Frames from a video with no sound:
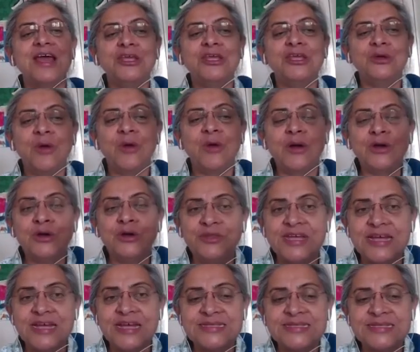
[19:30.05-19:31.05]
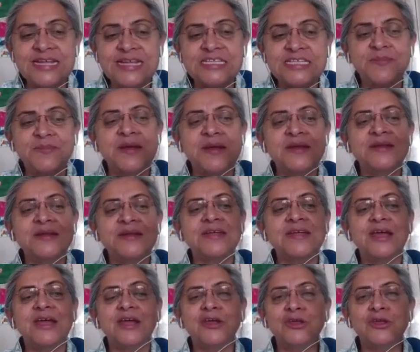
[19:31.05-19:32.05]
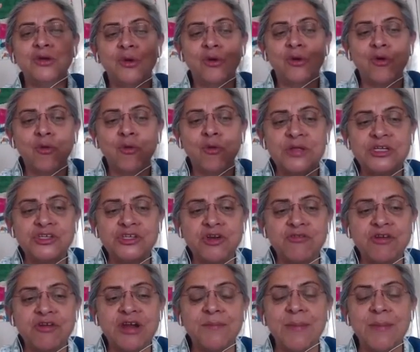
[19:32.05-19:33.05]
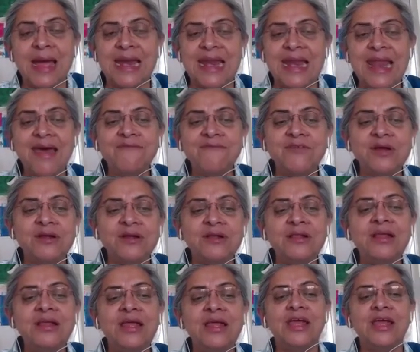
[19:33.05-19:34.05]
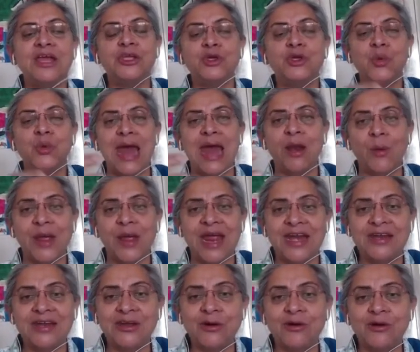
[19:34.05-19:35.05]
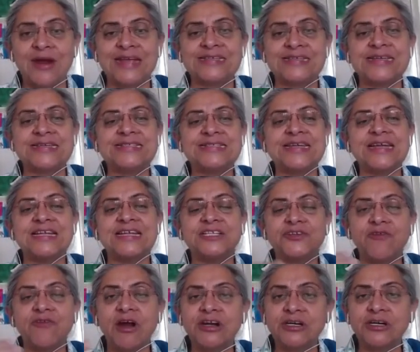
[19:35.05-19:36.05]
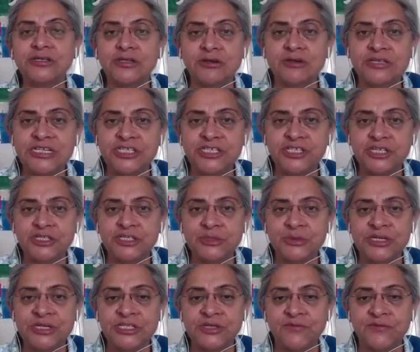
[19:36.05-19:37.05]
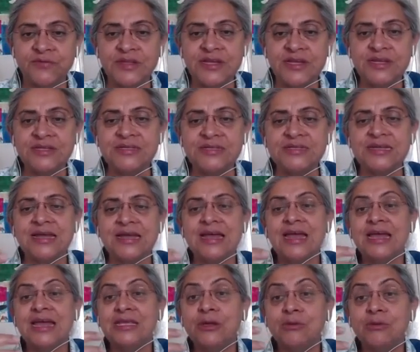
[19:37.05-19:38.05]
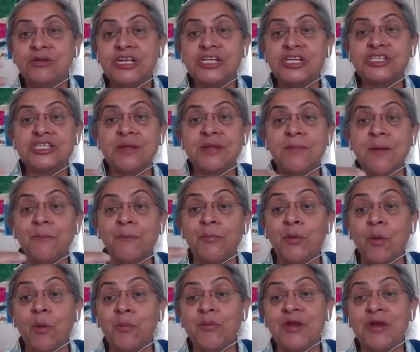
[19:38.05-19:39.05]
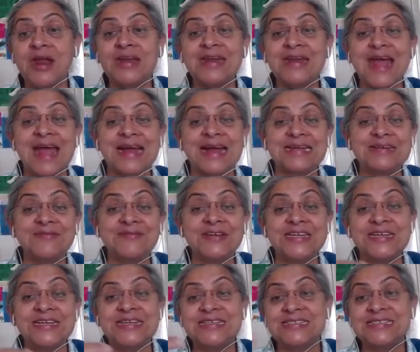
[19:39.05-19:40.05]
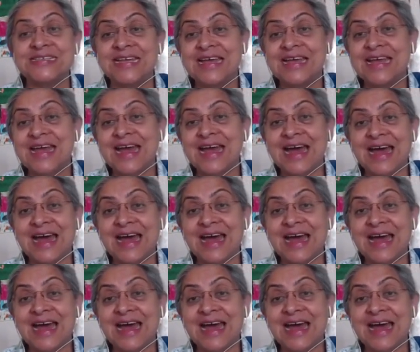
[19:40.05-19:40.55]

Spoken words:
You do the assessment, you group the children by level, you allocate your existing instructors or teachers to each of these, you teach them appropriate activities,